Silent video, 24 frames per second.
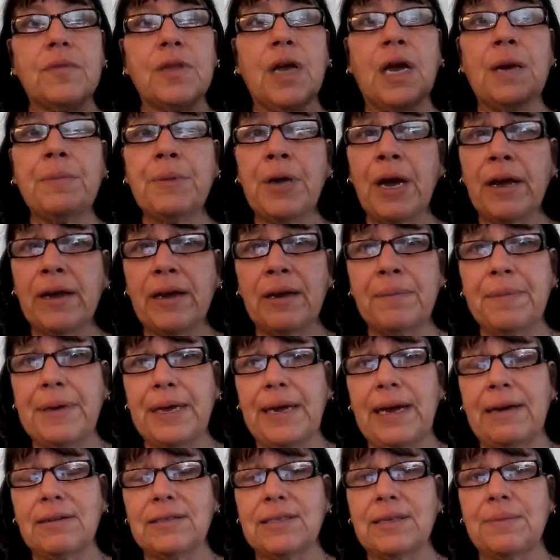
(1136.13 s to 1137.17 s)
I'm not going to
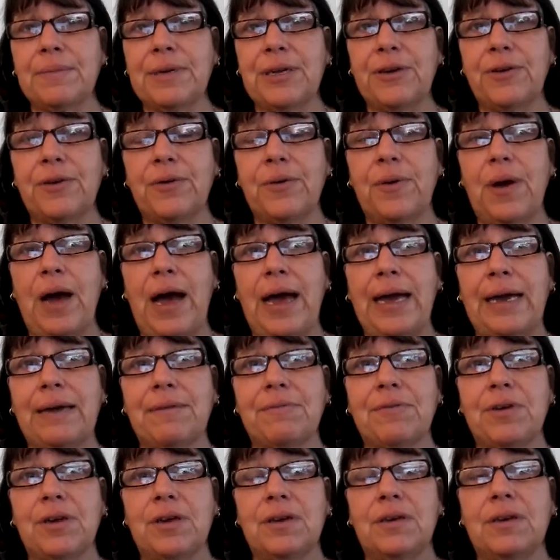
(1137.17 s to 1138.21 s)
pick out somebody who
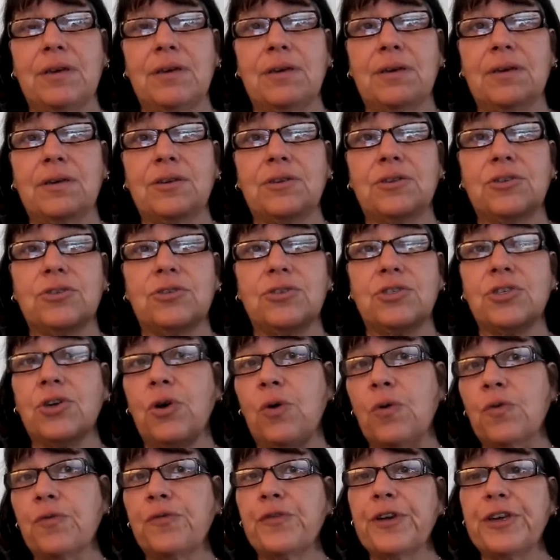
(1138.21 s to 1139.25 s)
I
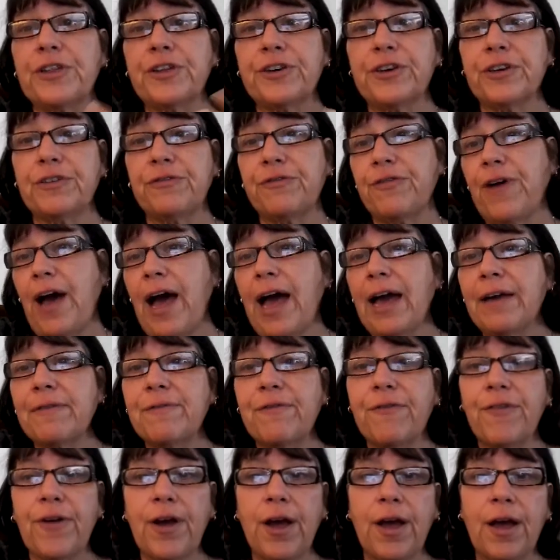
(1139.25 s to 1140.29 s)
don't feel a good
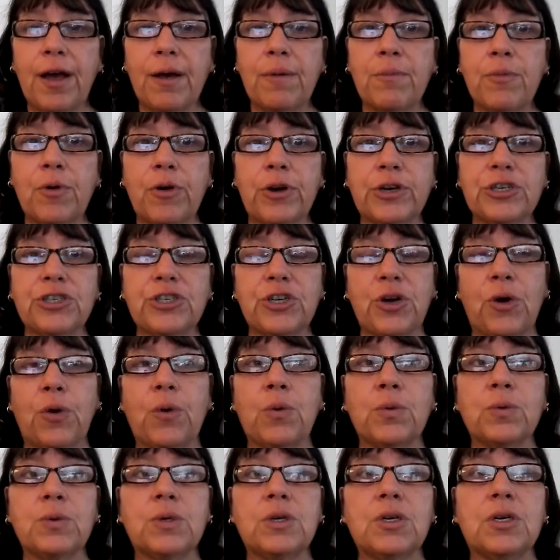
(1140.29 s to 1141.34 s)
vibe from, or
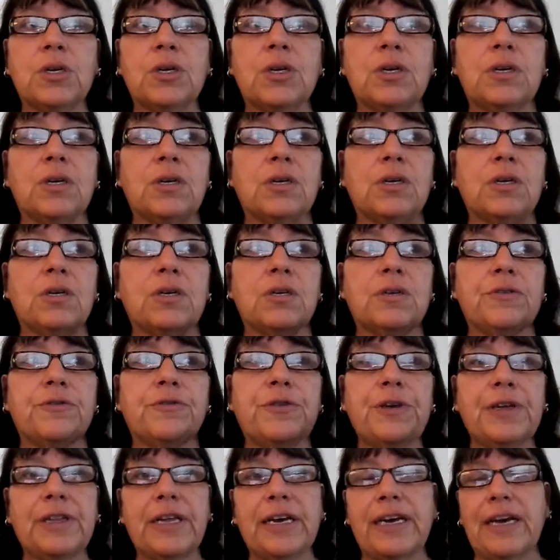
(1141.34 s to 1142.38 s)
don't
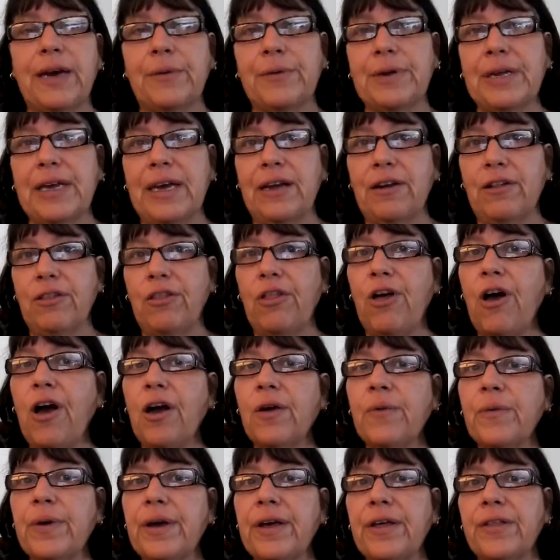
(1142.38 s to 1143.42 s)
feel like I would get
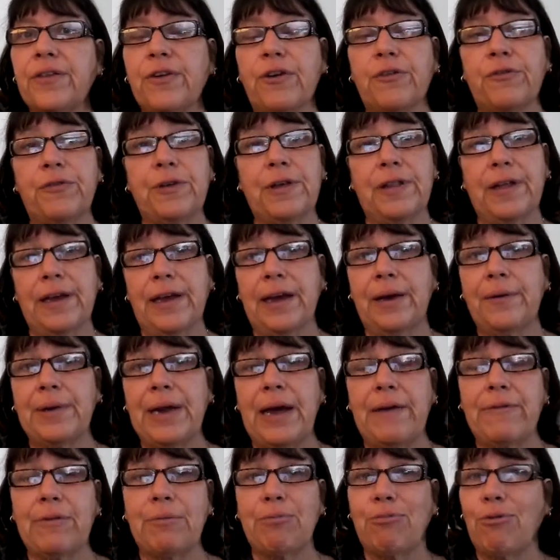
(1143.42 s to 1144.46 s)
along with, or feel like I would
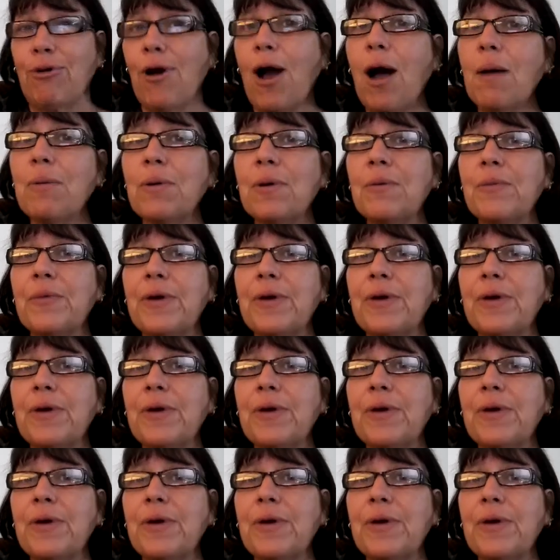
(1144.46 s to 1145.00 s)
have a problem